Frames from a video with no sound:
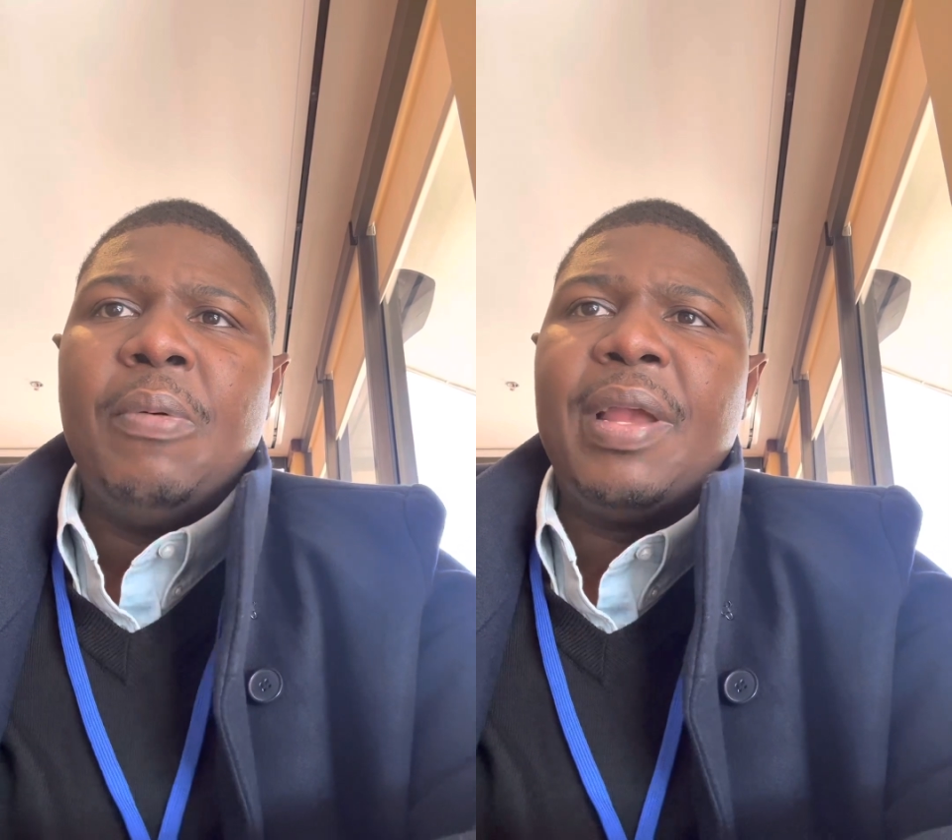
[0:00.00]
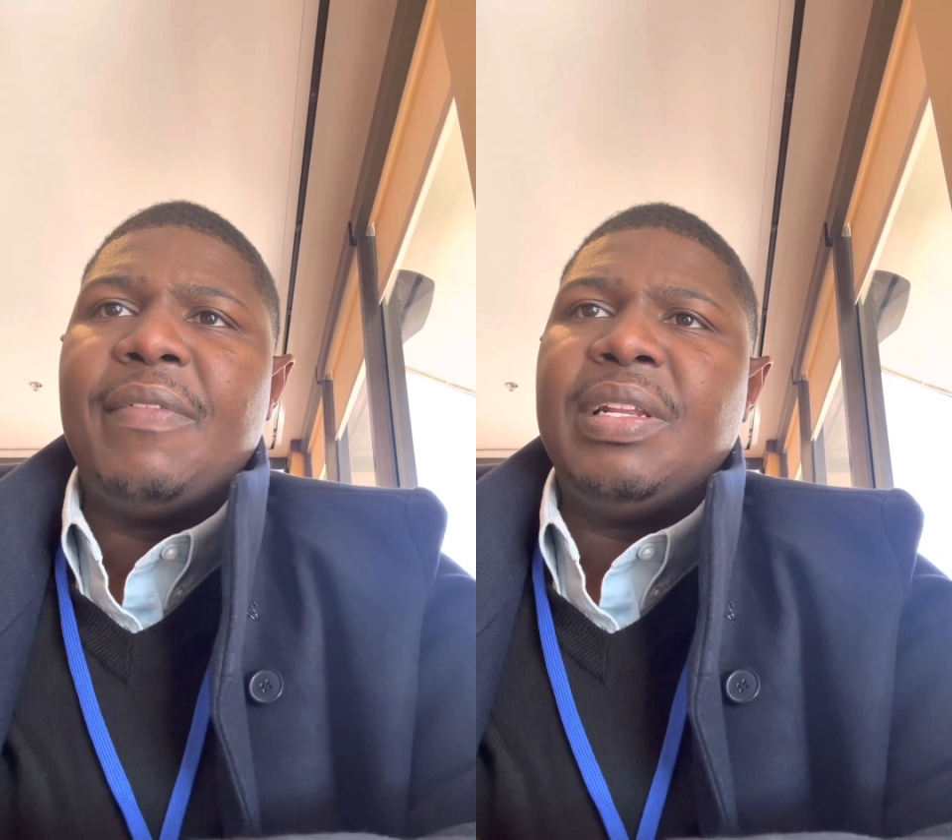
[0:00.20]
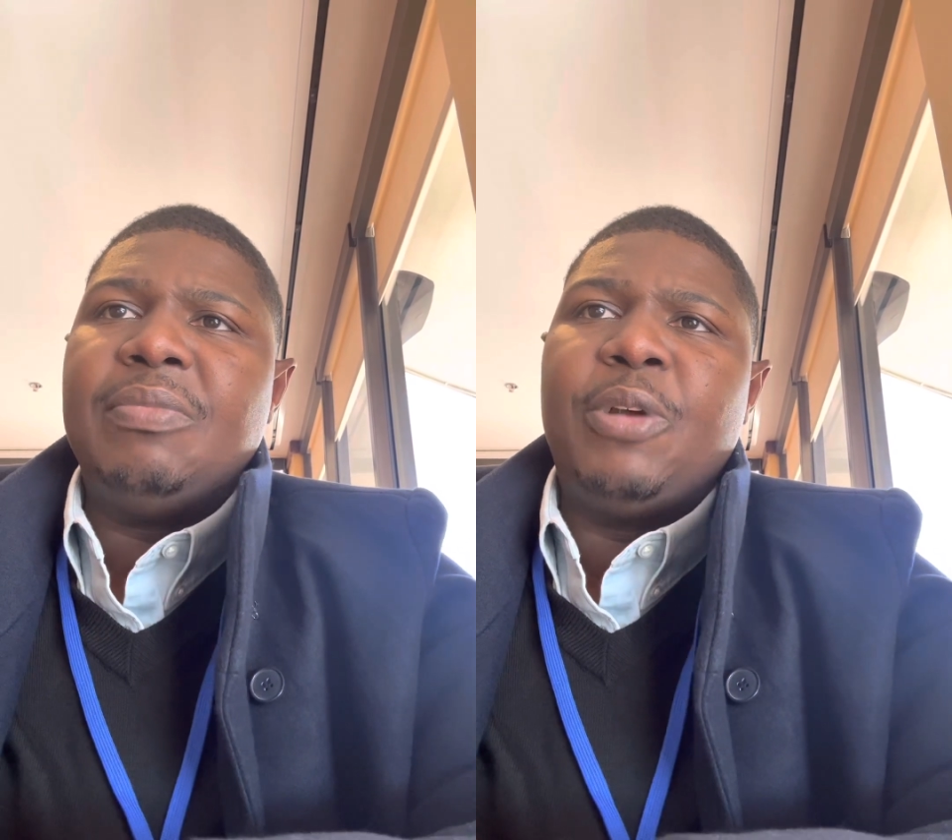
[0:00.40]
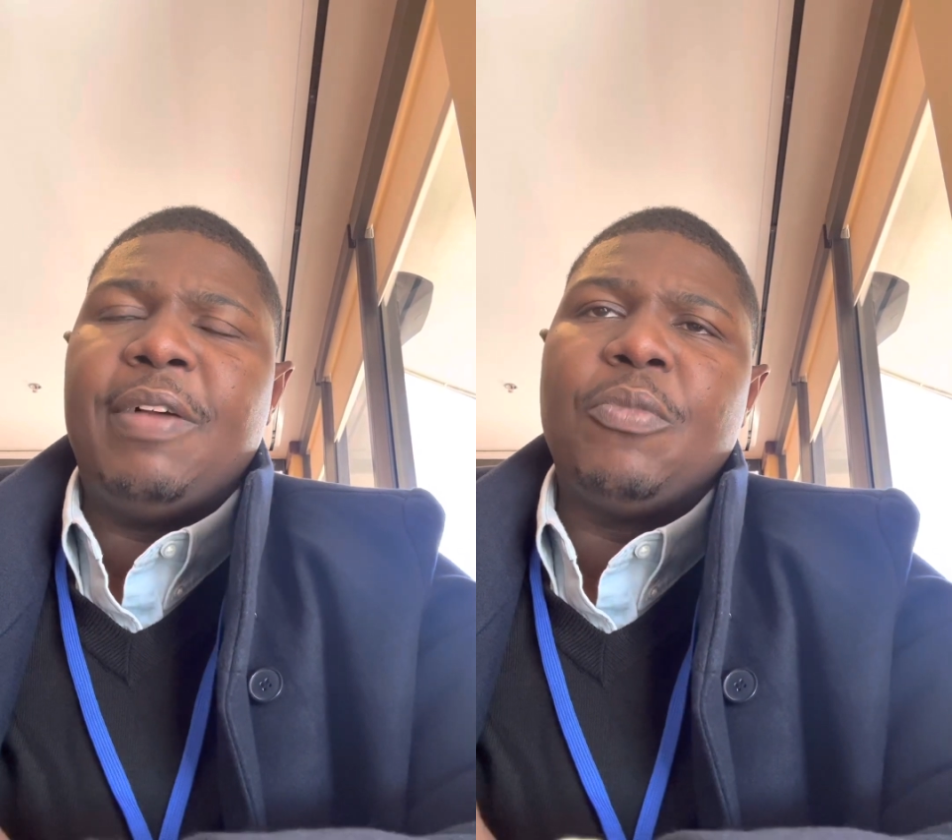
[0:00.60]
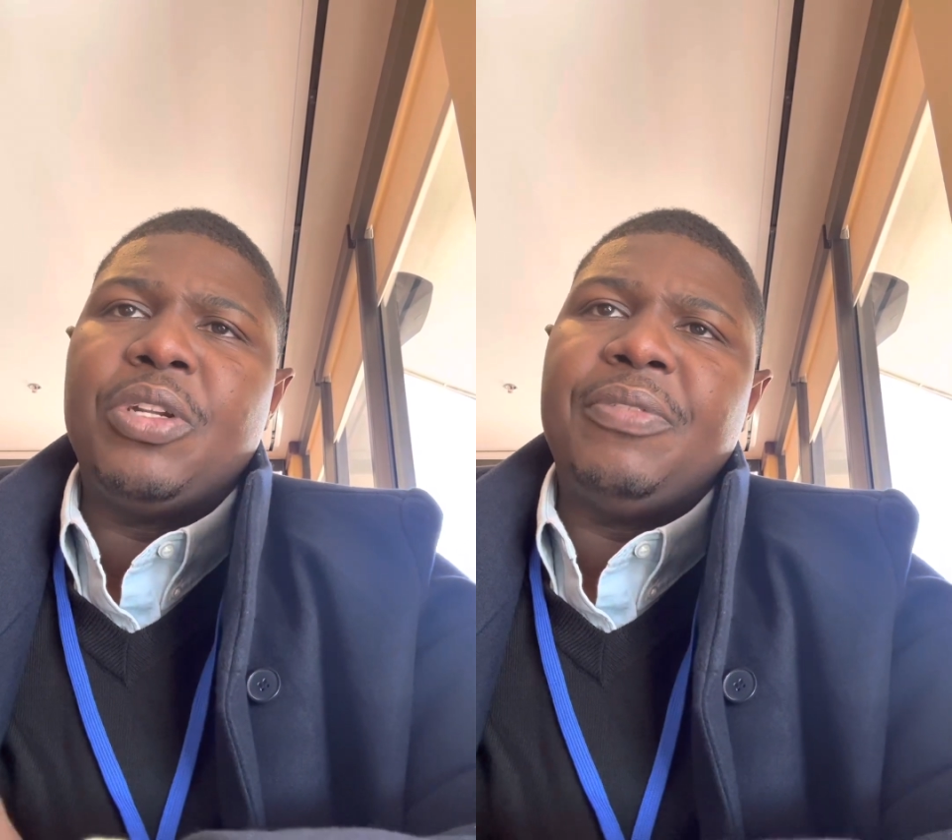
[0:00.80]
We have
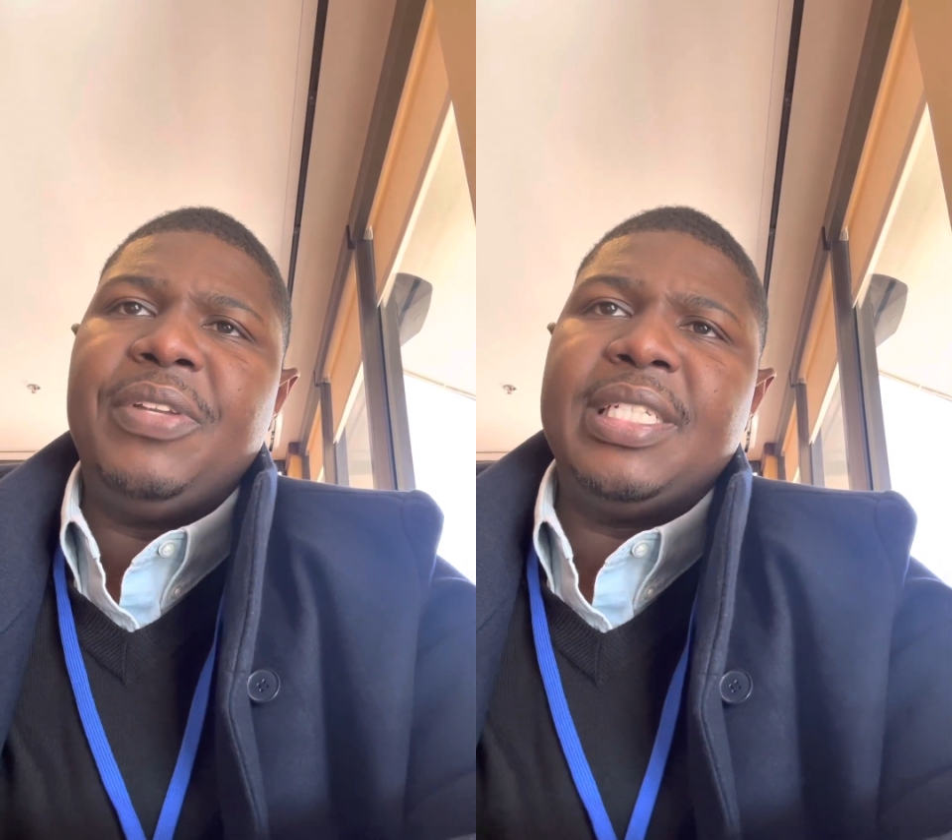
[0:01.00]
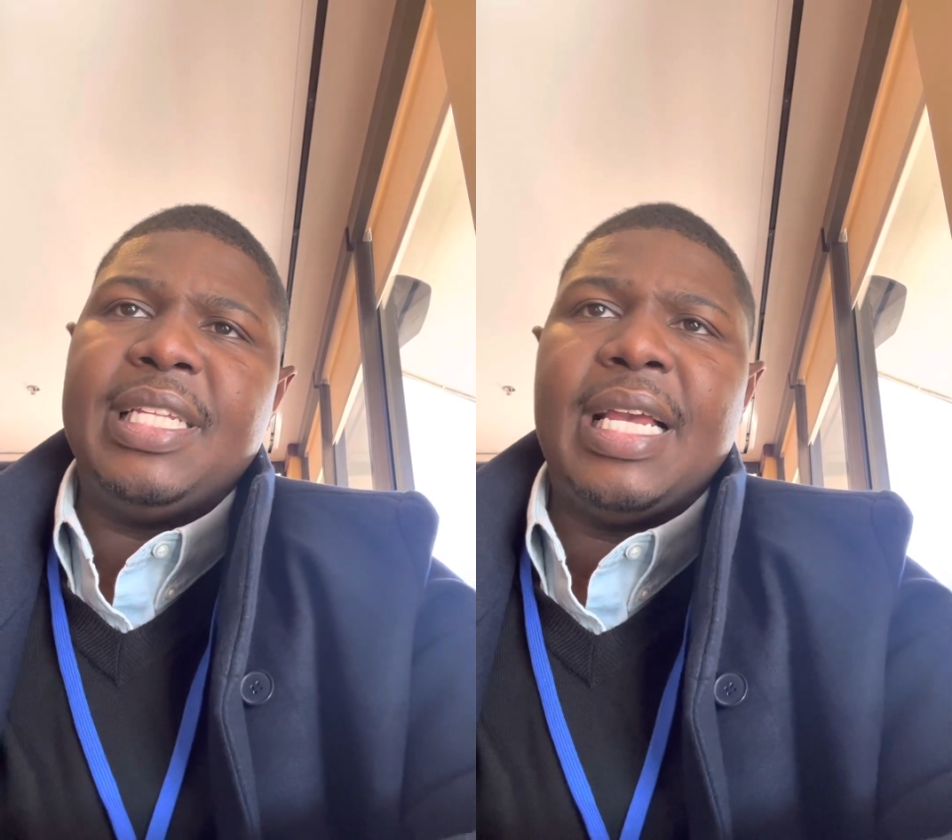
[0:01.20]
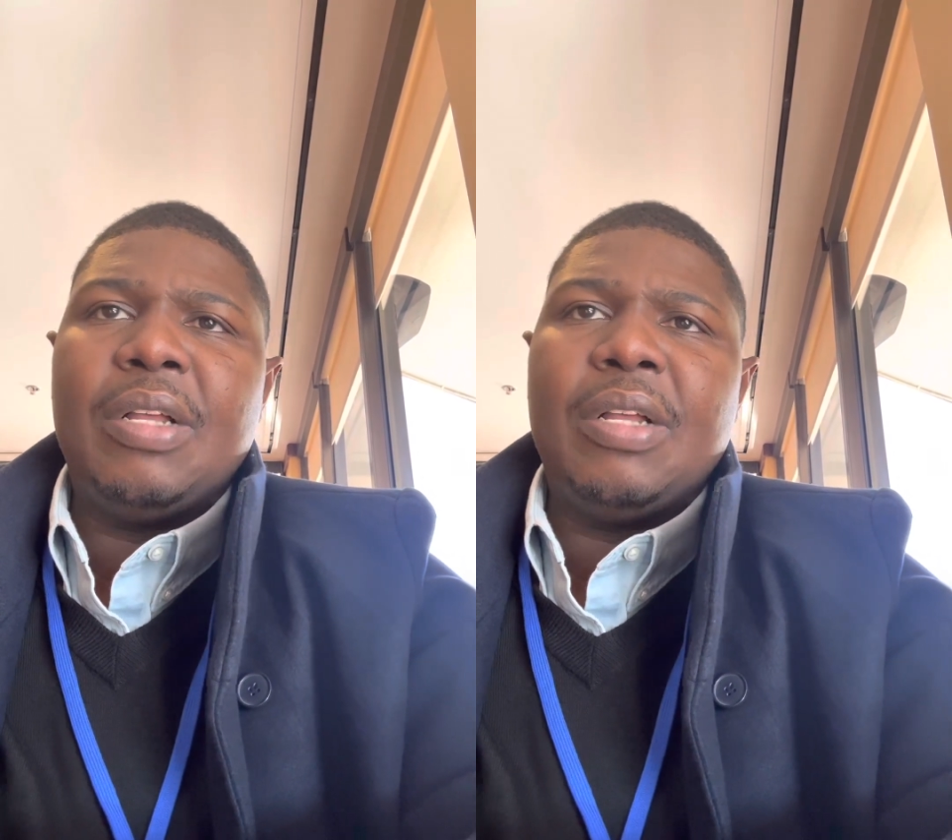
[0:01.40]
more divisi,